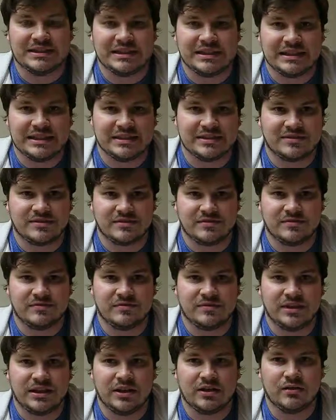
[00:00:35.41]
see this
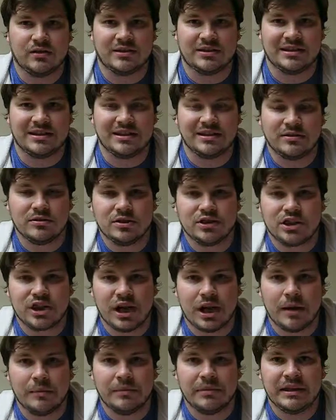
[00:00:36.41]
video a little
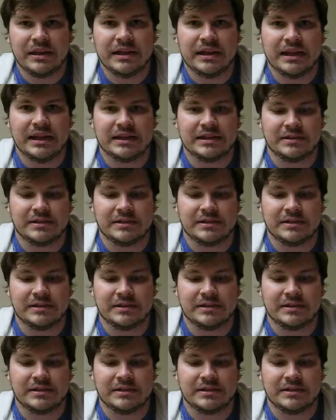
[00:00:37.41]
choppy,